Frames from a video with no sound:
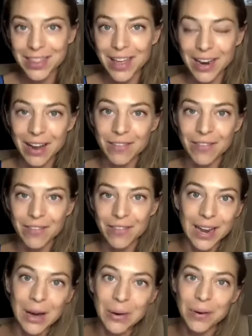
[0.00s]
And then I
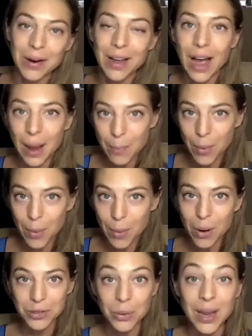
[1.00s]
find out I'm
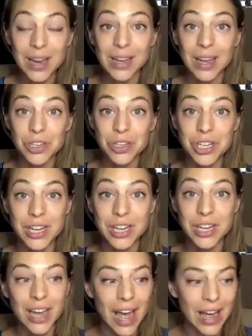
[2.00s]
also
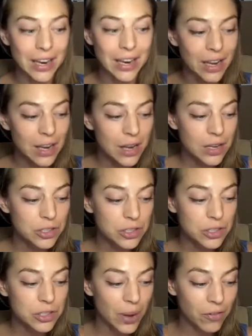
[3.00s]
ADHD. And
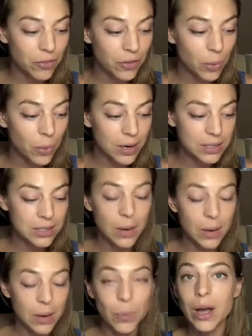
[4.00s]
so if you are
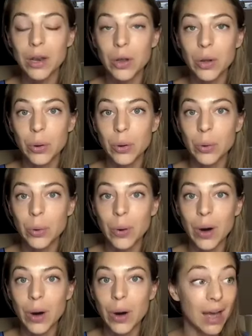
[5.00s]
someone
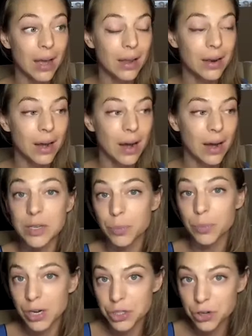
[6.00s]
who had maybe
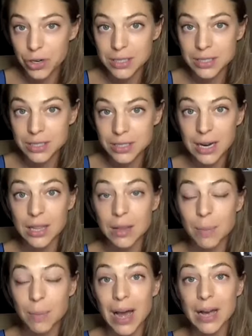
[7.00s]
depression or anxiety
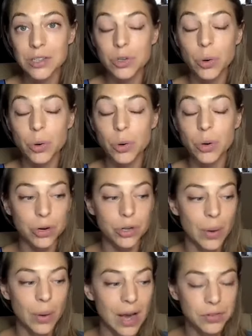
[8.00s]
in the past or you
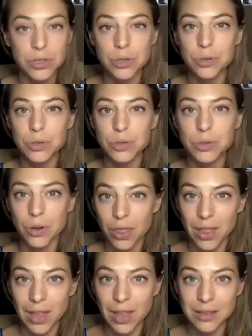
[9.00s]
you have to do certain
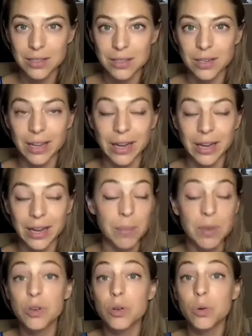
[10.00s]
things like
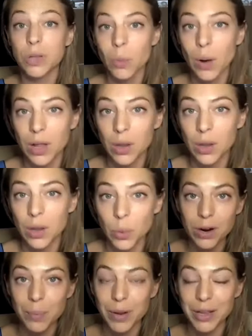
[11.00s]
maybe you do really well in
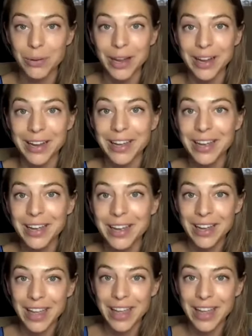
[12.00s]
work but you like